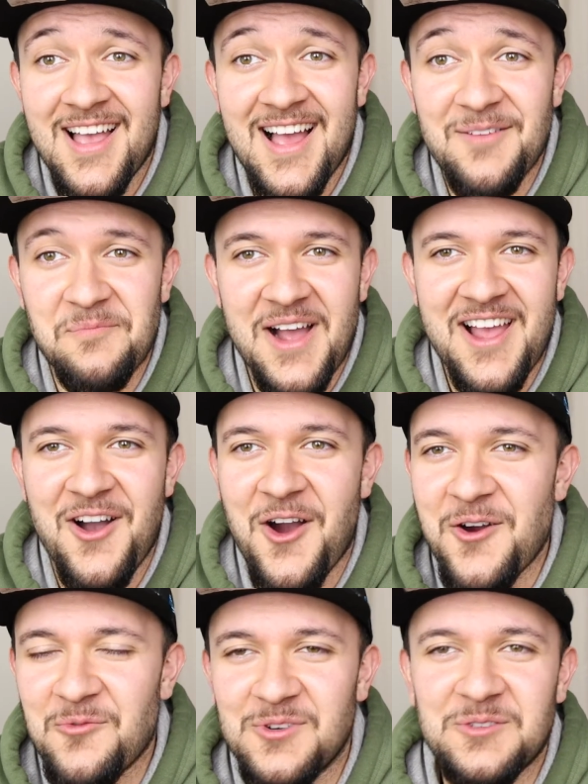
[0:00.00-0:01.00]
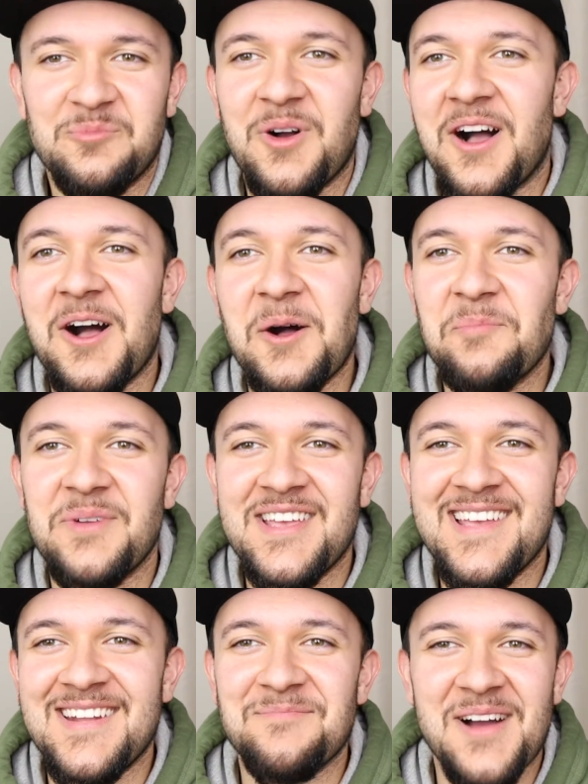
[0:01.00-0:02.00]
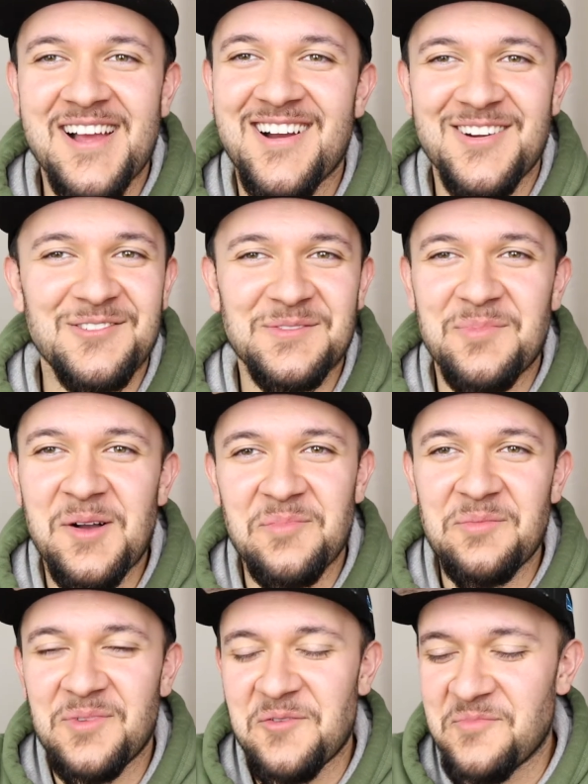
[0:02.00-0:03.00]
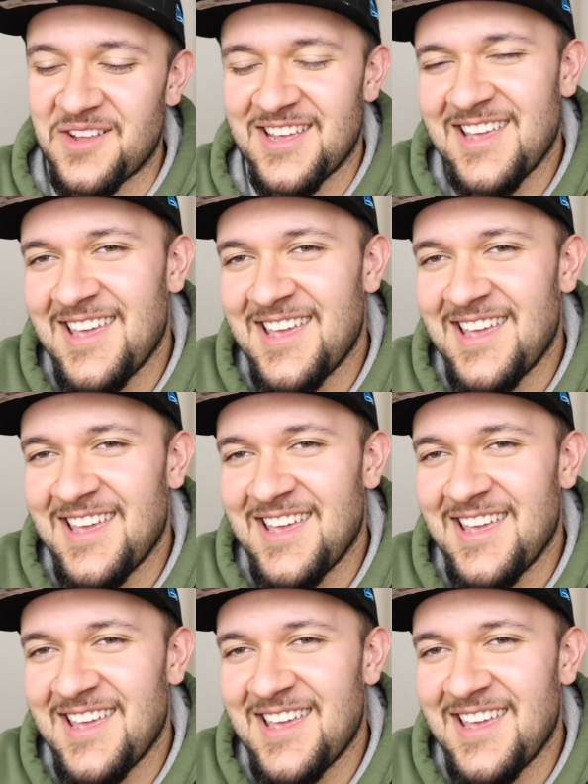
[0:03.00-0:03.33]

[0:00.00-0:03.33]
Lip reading: my heart was pumping. My heart was pumping.